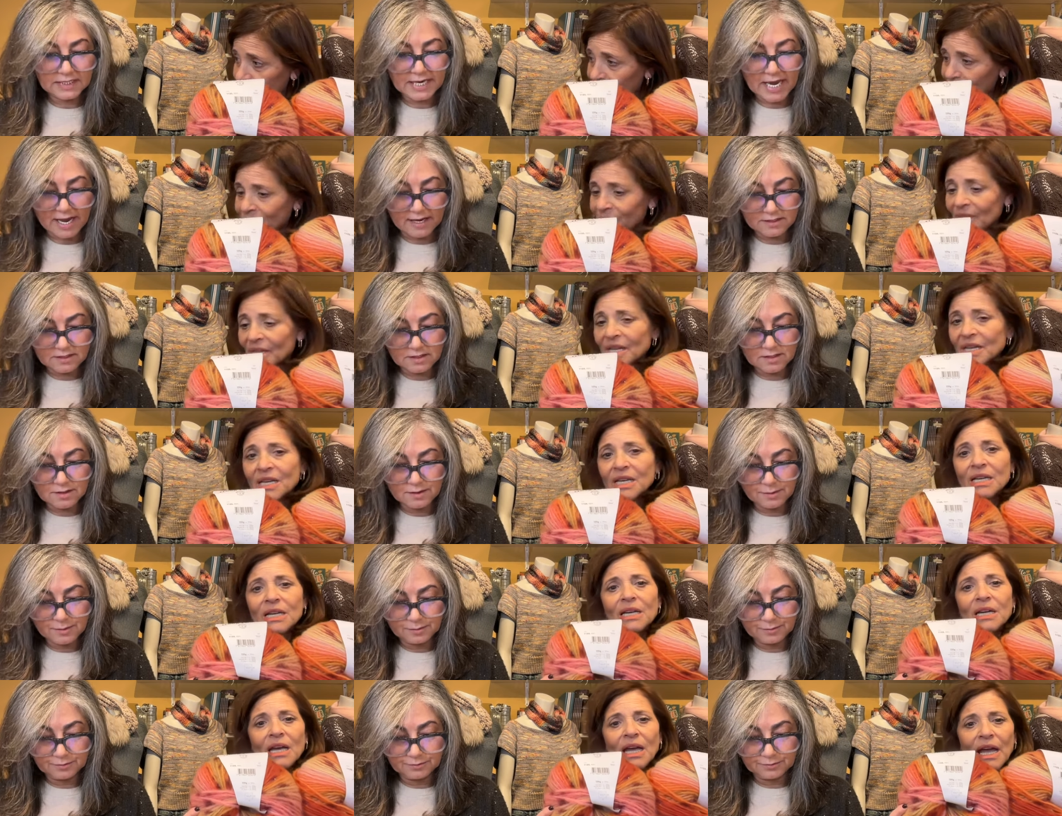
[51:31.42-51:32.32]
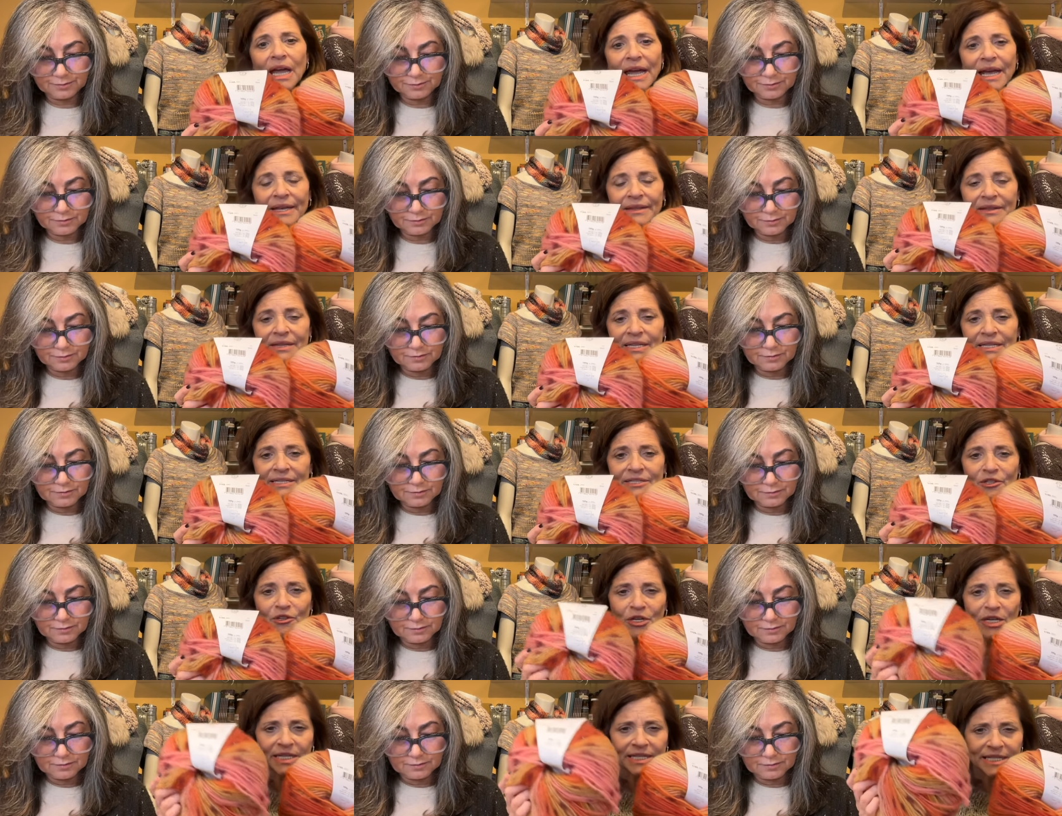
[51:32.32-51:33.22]
Speaker 1: Yes. And this,
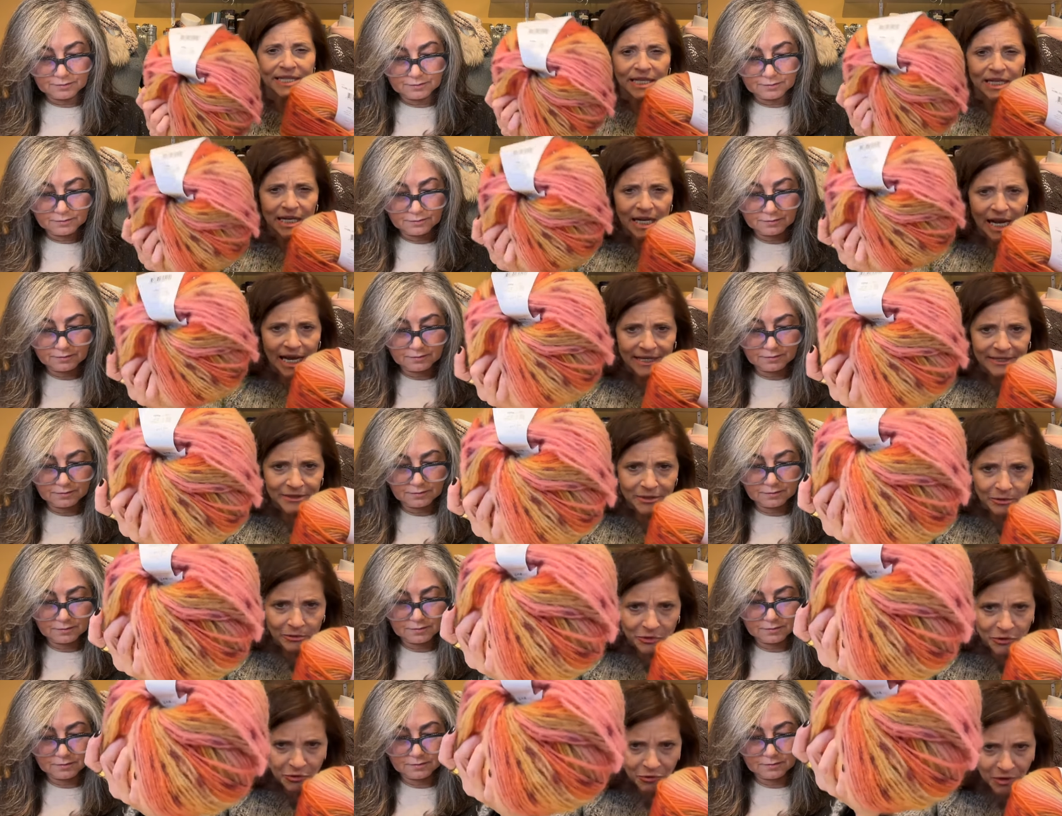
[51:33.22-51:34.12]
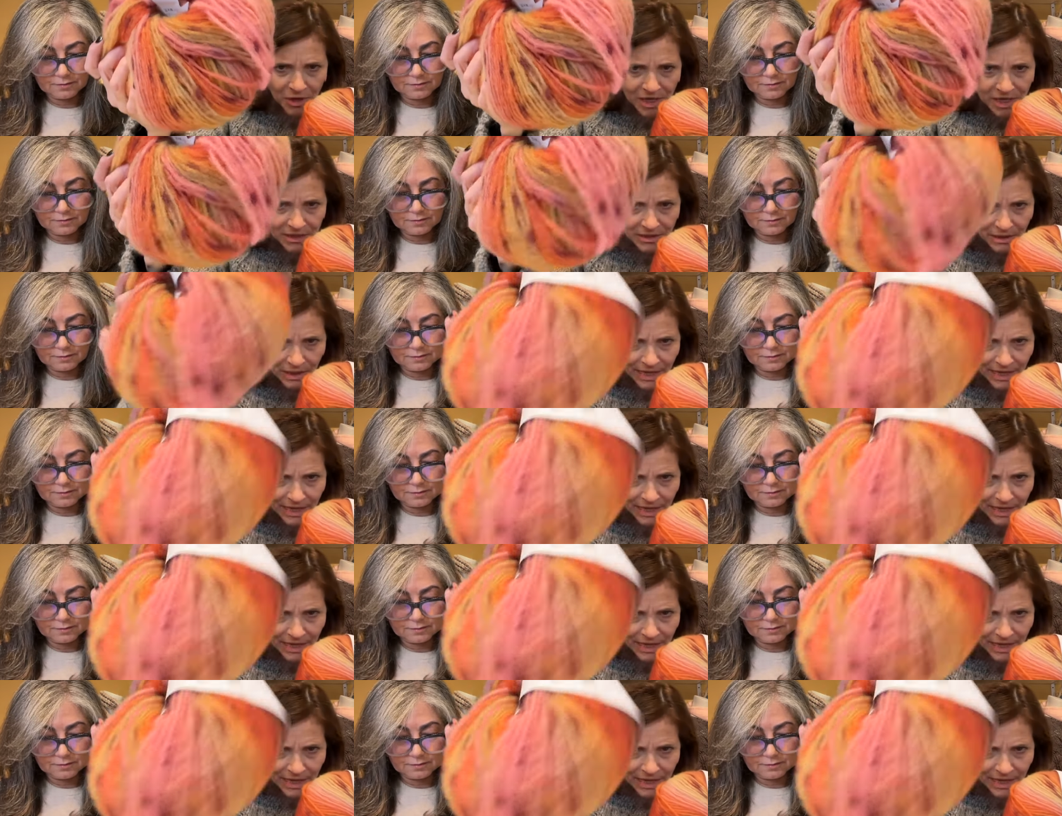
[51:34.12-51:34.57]
you can see it has those great,